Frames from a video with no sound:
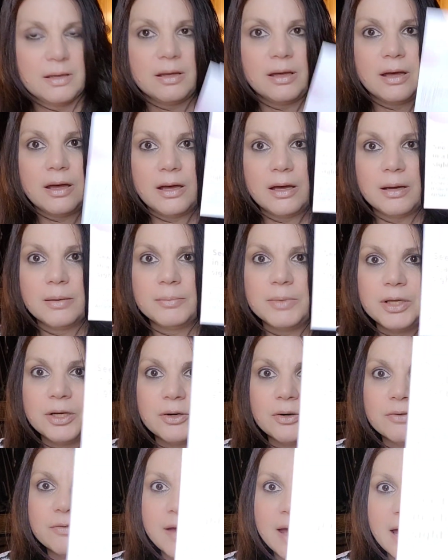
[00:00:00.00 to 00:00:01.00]

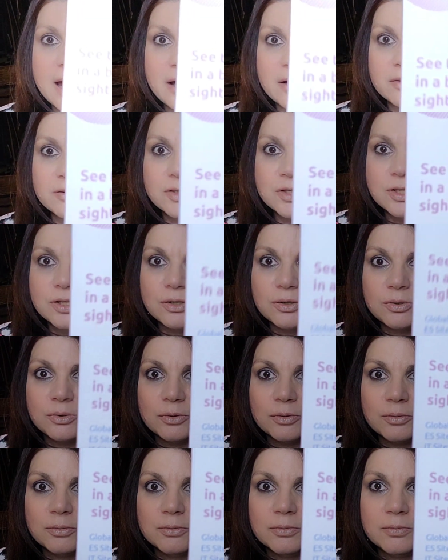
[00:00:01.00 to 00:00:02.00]
of how
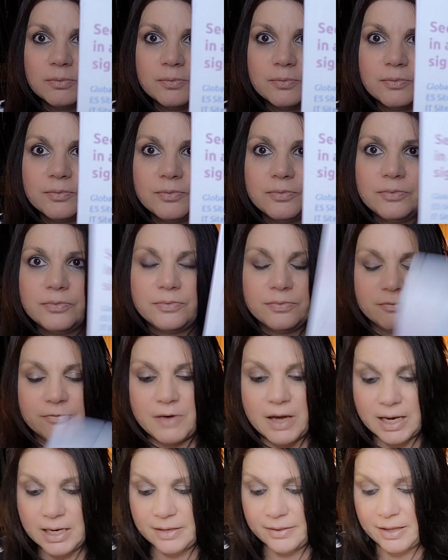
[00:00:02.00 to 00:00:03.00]
to
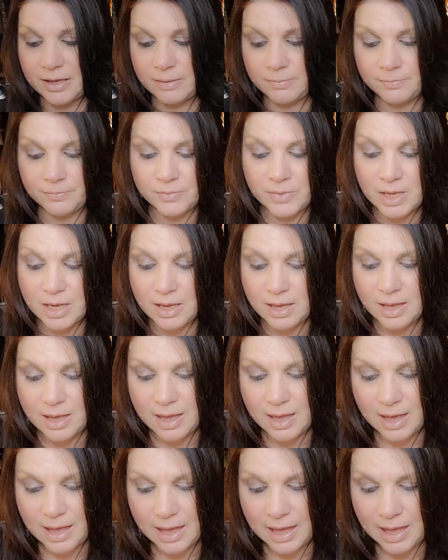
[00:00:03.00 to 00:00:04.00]
find them.
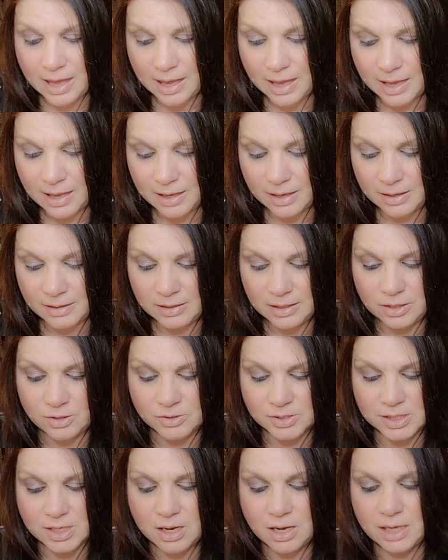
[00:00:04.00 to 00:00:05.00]
And
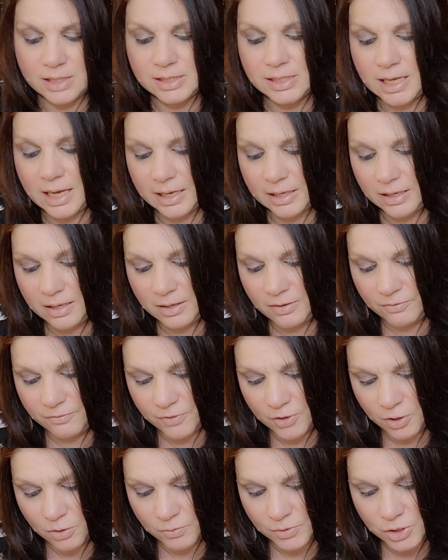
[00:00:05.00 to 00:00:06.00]
here's contact
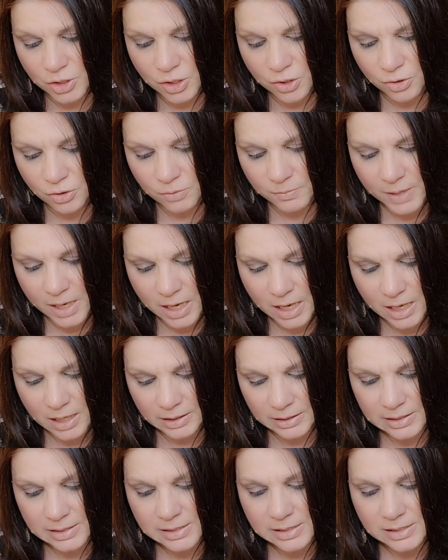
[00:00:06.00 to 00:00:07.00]
info, return
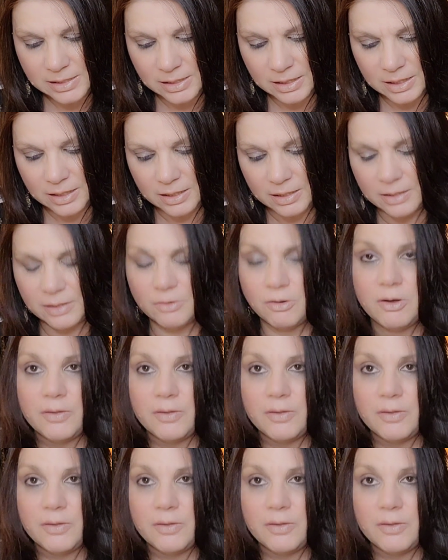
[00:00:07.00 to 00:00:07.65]
policy, and all